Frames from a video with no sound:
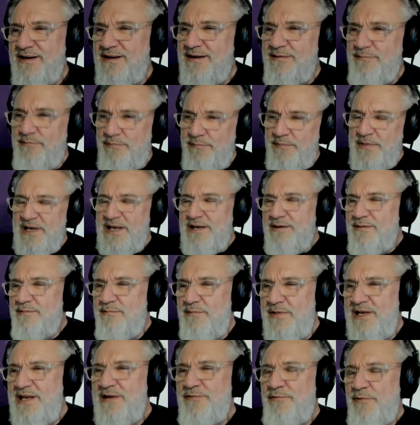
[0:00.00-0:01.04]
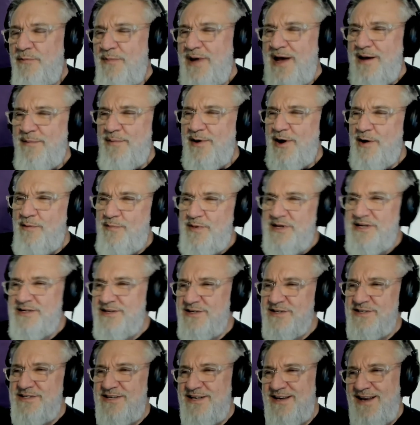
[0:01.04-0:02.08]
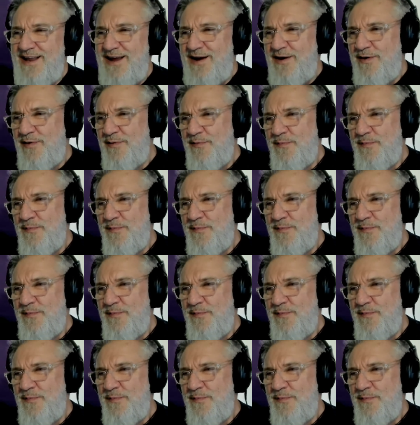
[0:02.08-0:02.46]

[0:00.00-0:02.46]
Meaningful Map, how big is it now?